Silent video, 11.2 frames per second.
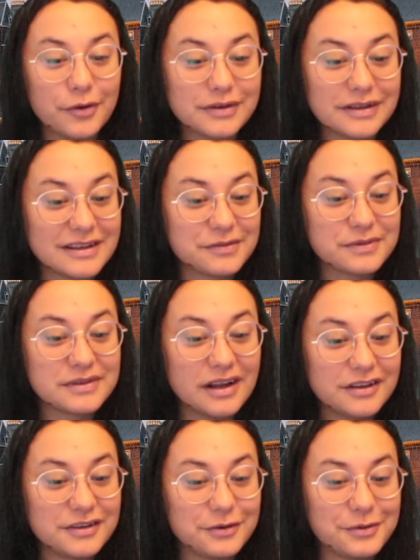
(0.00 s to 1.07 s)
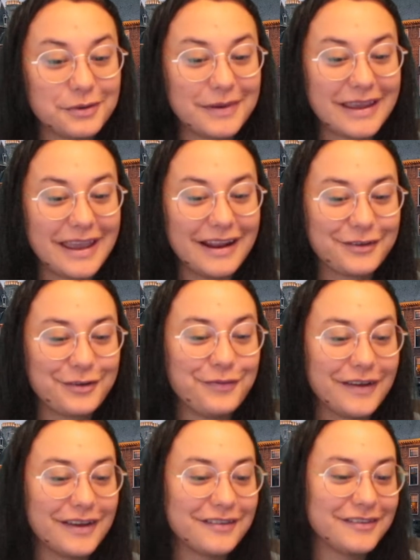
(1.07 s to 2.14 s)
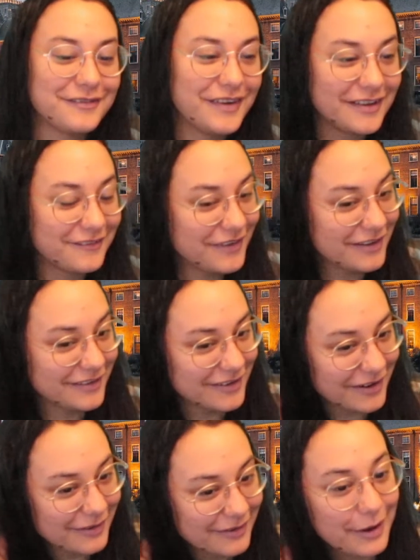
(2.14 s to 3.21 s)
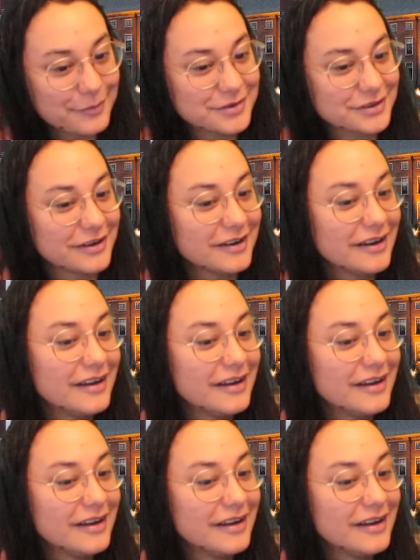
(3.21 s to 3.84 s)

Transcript: that this was not due to a mechanical fa fa failure, I'm sure.